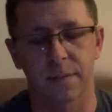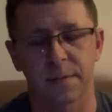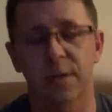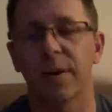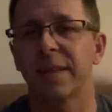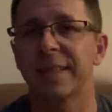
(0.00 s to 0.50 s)

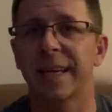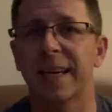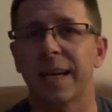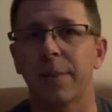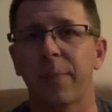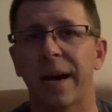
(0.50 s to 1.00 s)
So I did
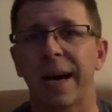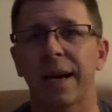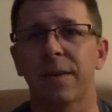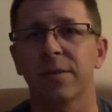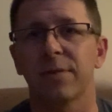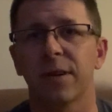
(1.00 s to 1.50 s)
get it back.
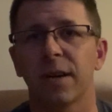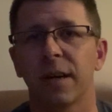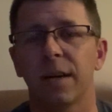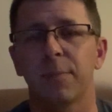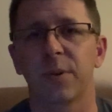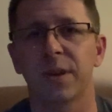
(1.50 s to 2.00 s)
I was
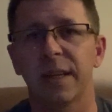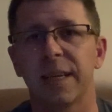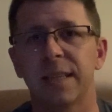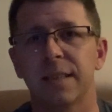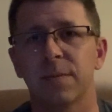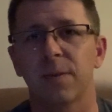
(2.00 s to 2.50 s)
very
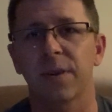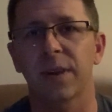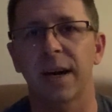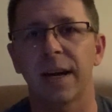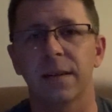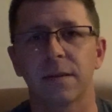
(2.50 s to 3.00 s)
pleased with
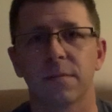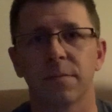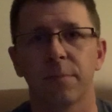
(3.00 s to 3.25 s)
that.